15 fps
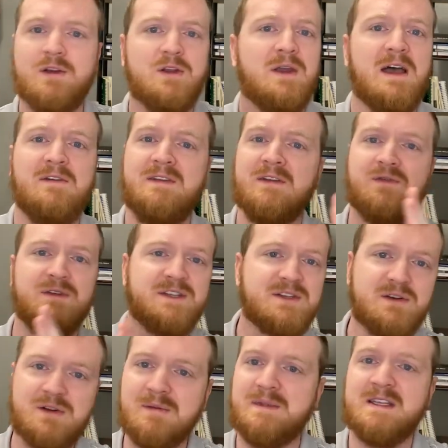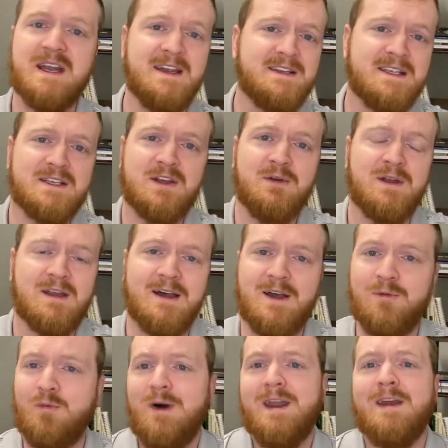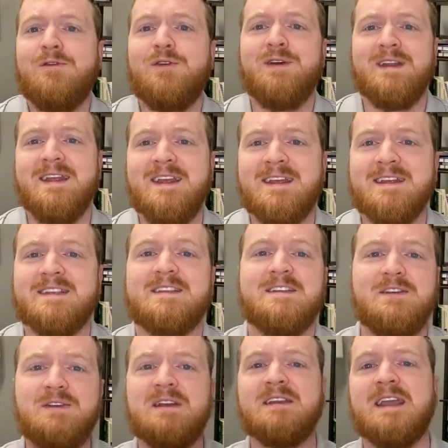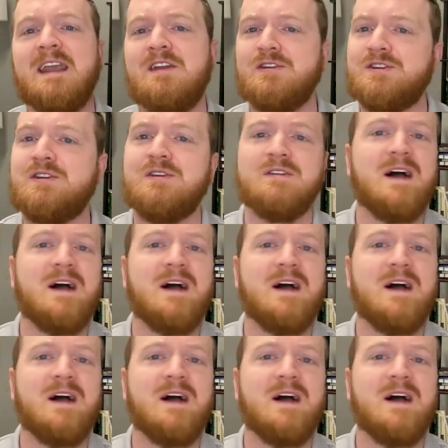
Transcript: you have different circumstances going on, whatever it is, you can cater to your